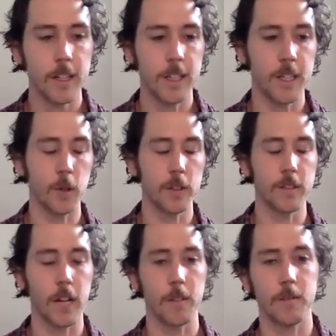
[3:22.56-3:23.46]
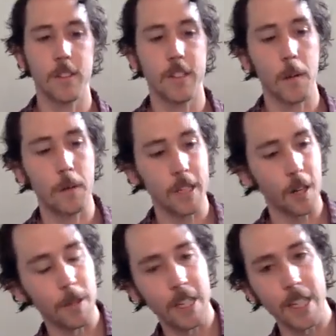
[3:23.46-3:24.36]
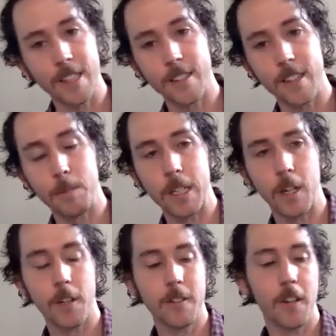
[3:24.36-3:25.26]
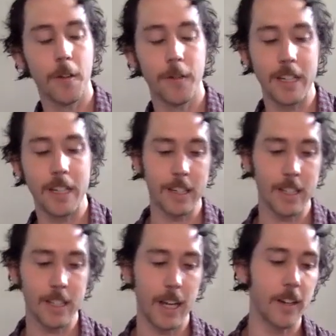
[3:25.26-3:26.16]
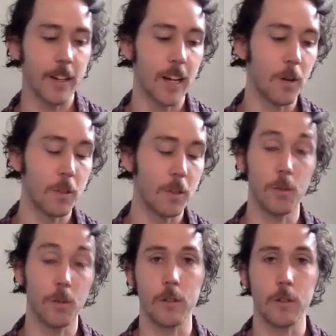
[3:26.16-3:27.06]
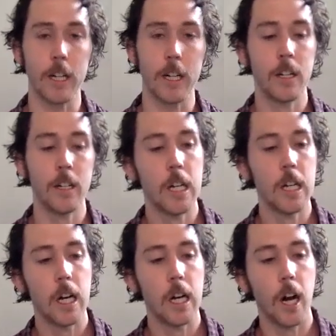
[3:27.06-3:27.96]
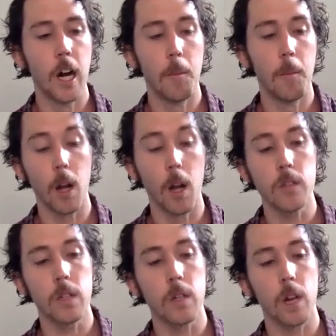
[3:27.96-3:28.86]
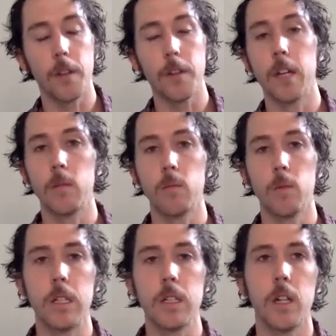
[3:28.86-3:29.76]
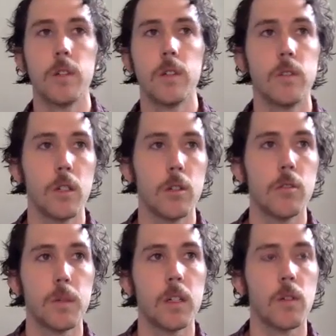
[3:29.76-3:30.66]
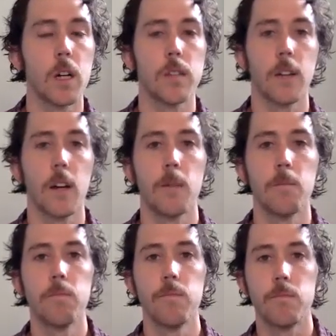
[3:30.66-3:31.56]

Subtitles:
it's not big on meetings, not big on things like that, which is really great. But honestly, a lot of the day really does, you spend a lot of time,